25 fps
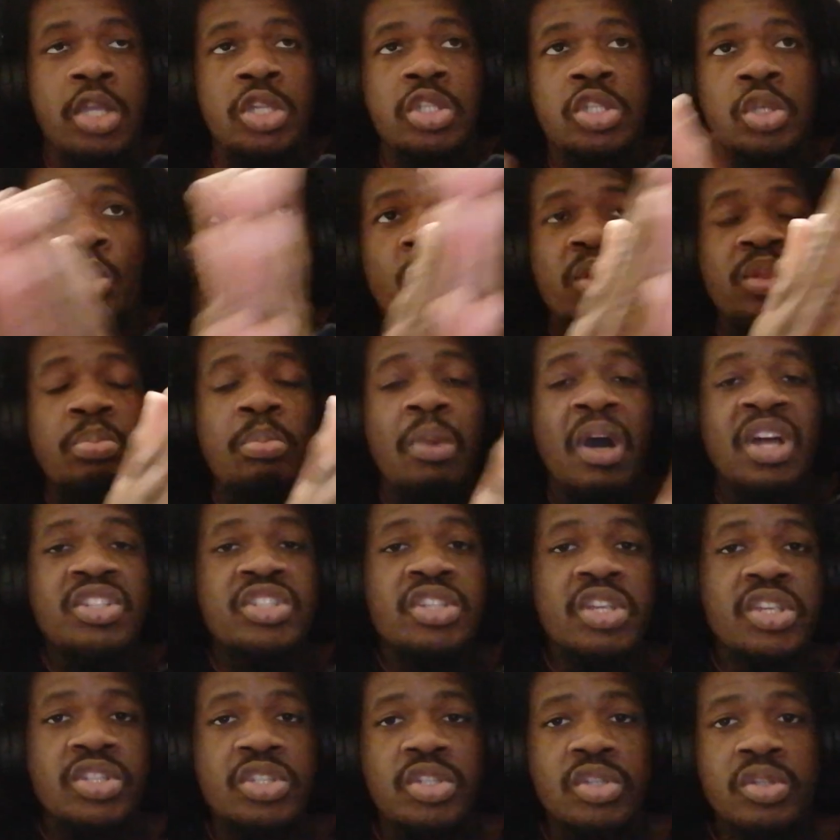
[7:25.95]
So with
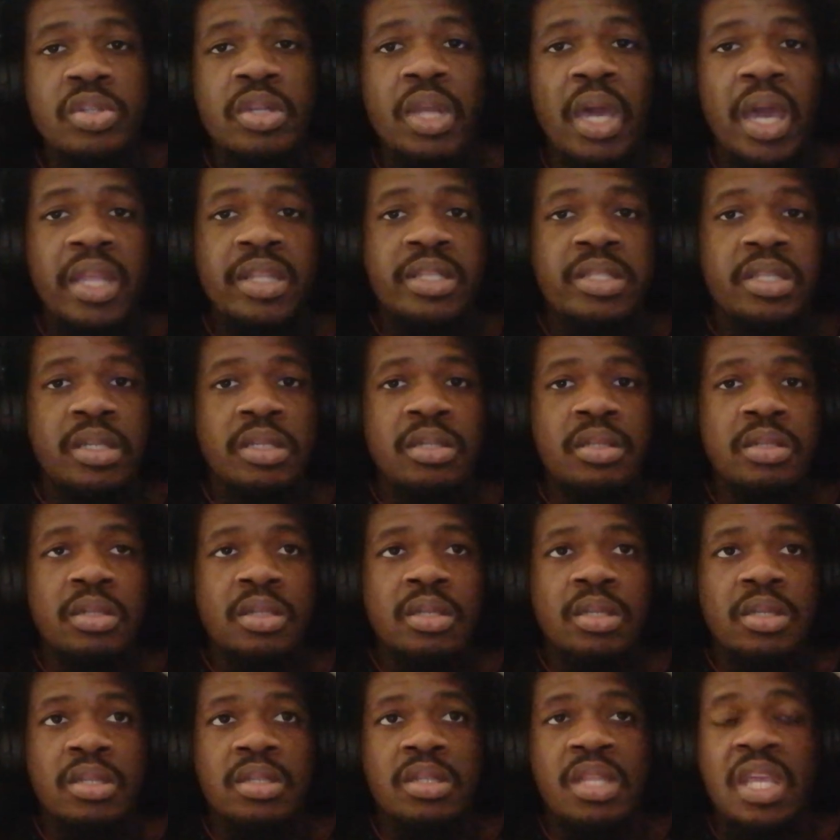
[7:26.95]
Manchester United,
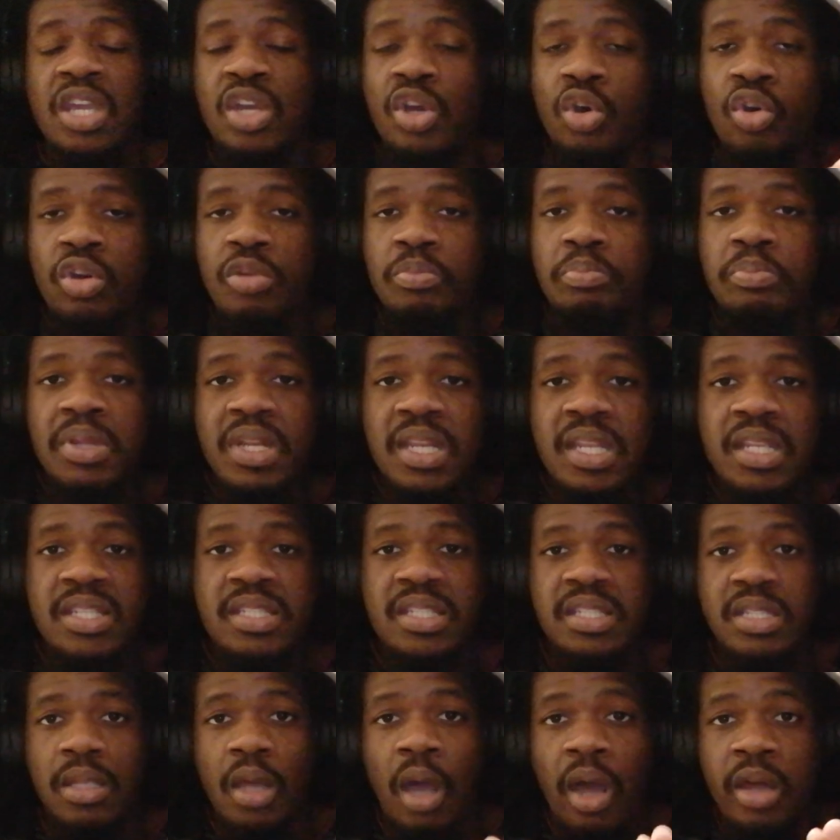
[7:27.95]
they could be this